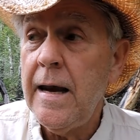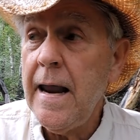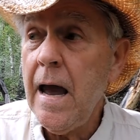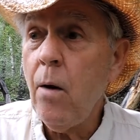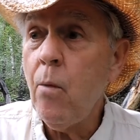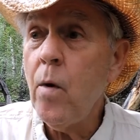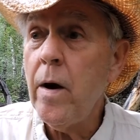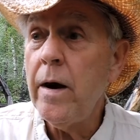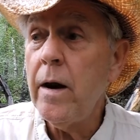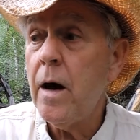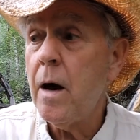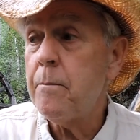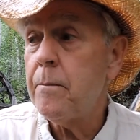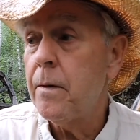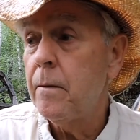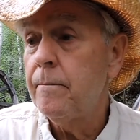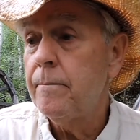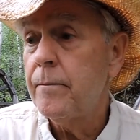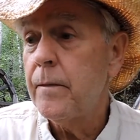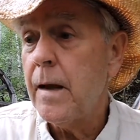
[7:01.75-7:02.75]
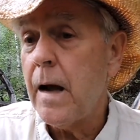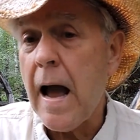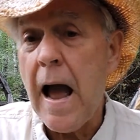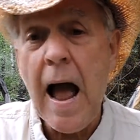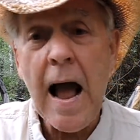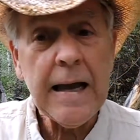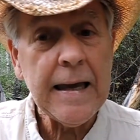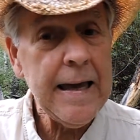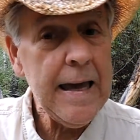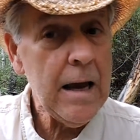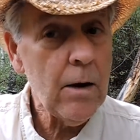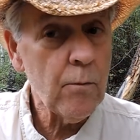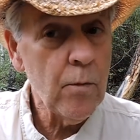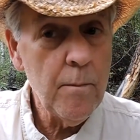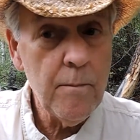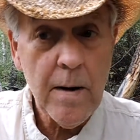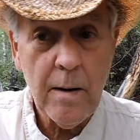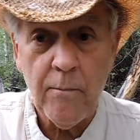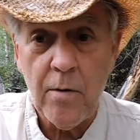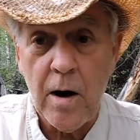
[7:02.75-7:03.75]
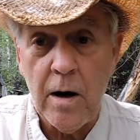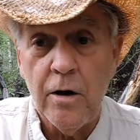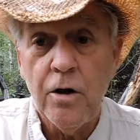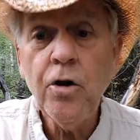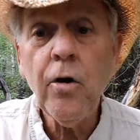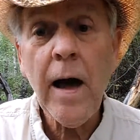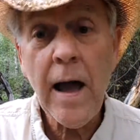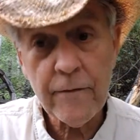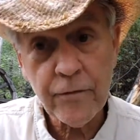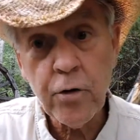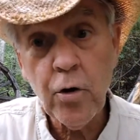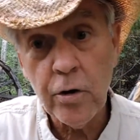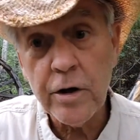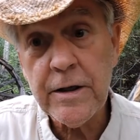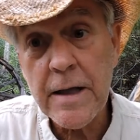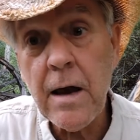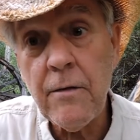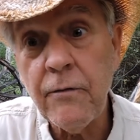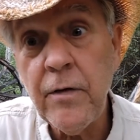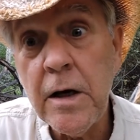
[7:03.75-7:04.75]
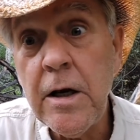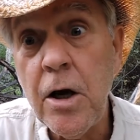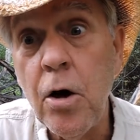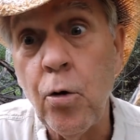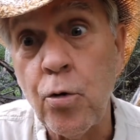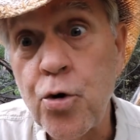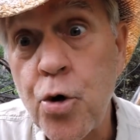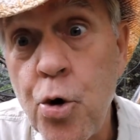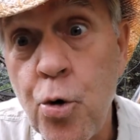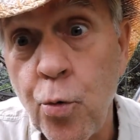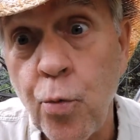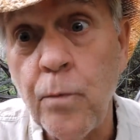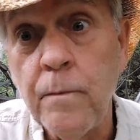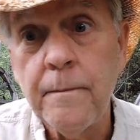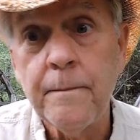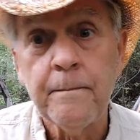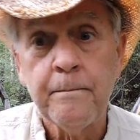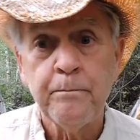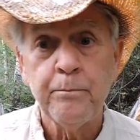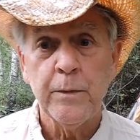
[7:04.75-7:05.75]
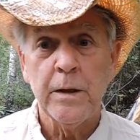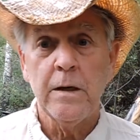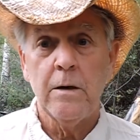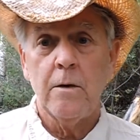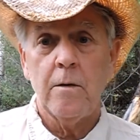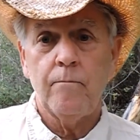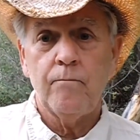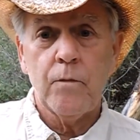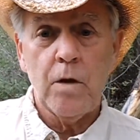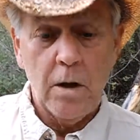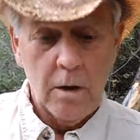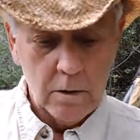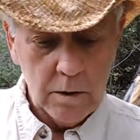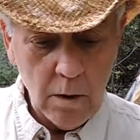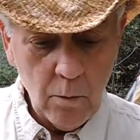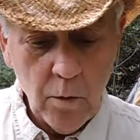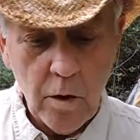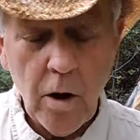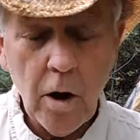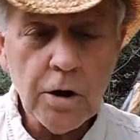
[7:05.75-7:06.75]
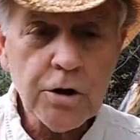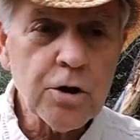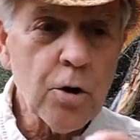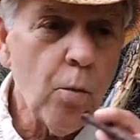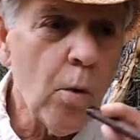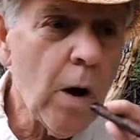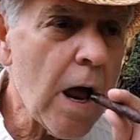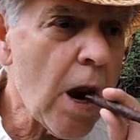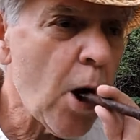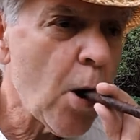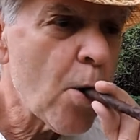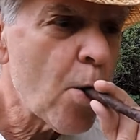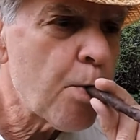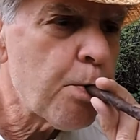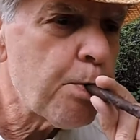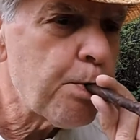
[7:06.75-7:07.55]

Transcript: And that went up, I can't remember. You'll have to look at that video too. Then we also went,